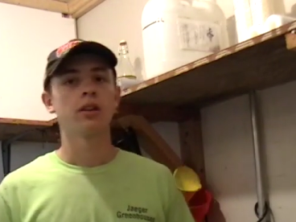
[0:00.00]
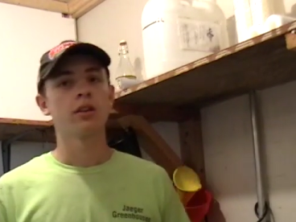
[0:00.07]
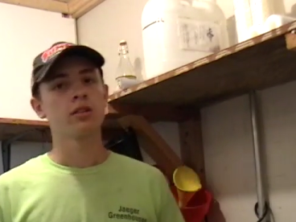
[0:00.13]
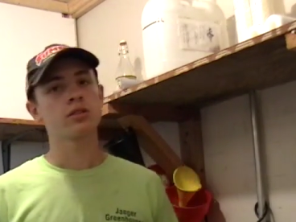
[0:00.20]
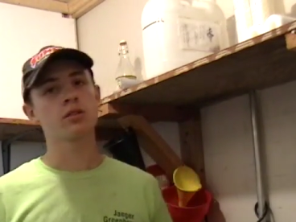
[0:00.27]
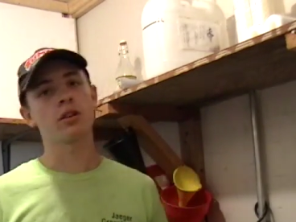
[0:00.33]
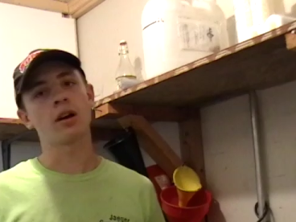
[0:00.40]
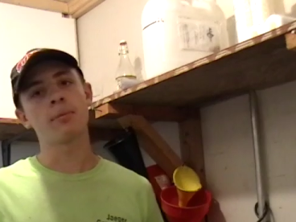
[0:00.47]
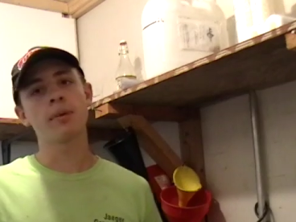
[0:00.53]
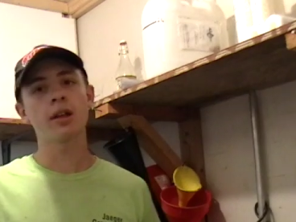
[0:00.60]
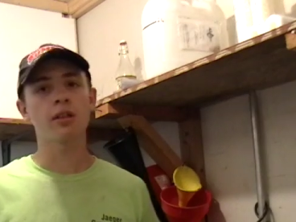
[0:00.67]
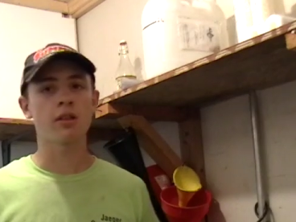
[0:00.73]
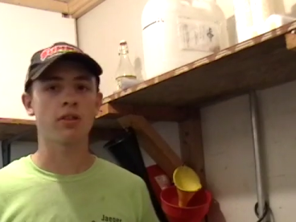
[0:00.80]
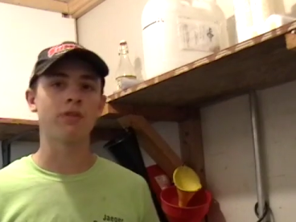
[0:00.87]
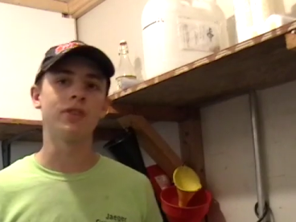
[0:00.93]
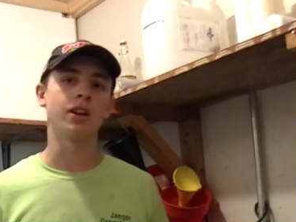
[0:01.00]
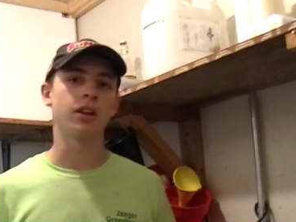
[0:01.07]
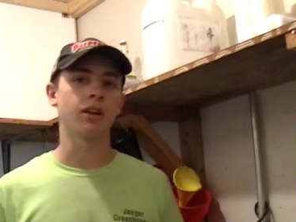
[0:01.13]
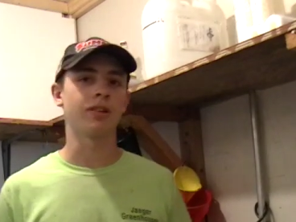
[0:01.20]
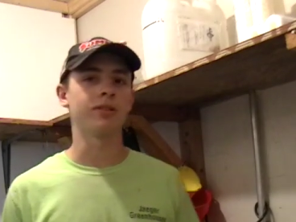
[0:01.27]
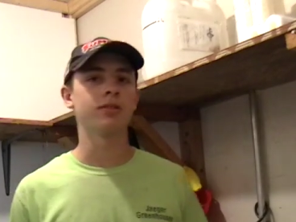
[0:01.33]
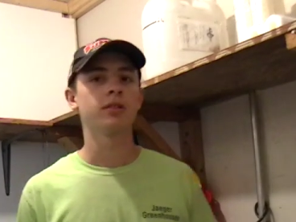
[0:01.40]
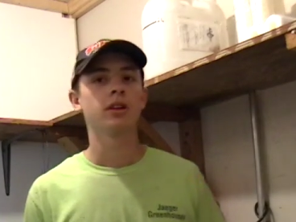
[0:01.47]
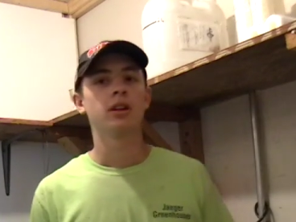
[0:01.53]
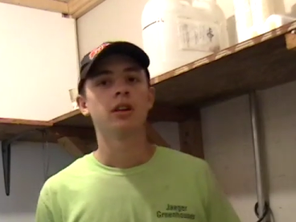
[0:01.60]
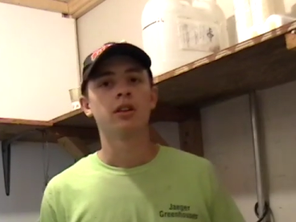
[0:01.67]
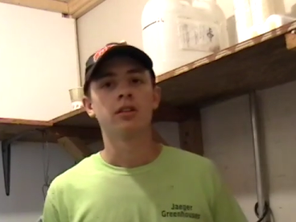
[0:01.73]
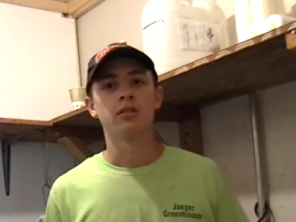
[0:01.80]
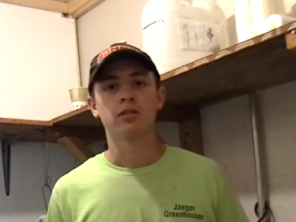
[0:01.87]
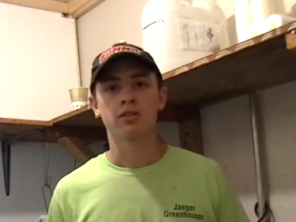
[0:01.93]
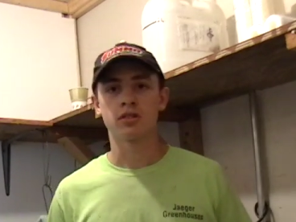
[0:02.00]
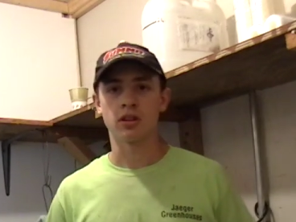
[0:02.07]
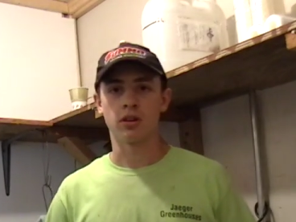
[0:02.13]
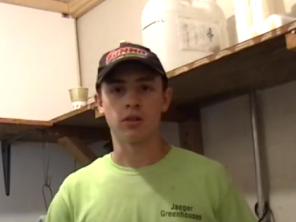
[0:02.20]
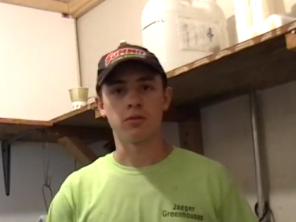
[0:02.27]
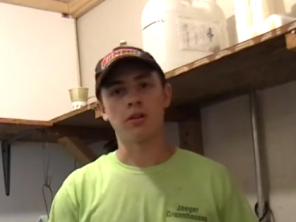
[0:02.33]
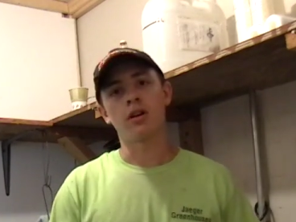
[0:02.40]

So I made this video so